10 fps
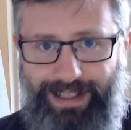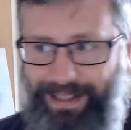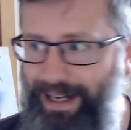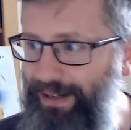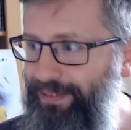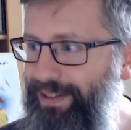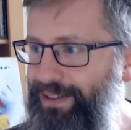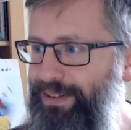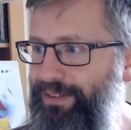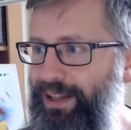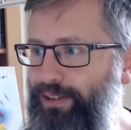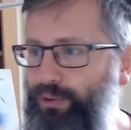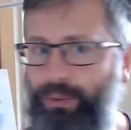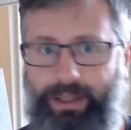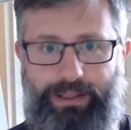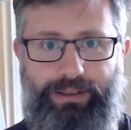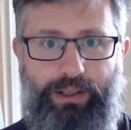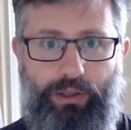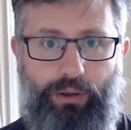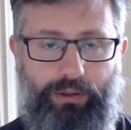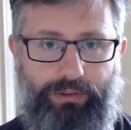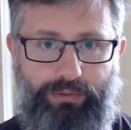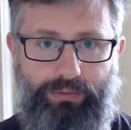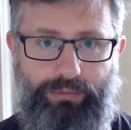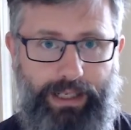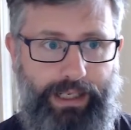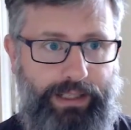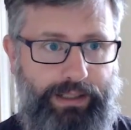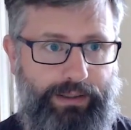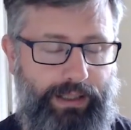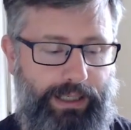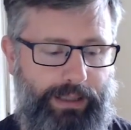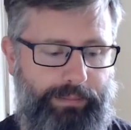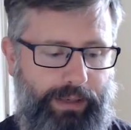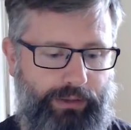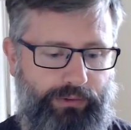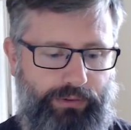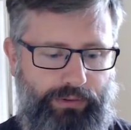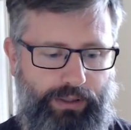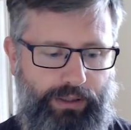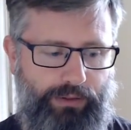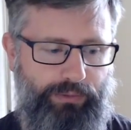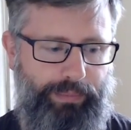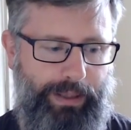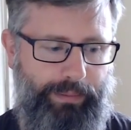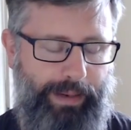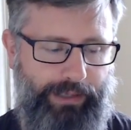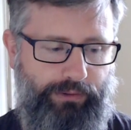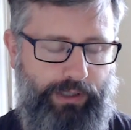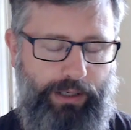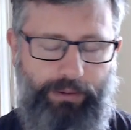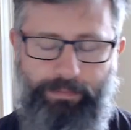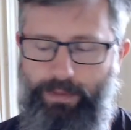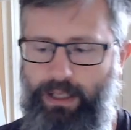Now I know that's quite a lot, really, as paperbacks go.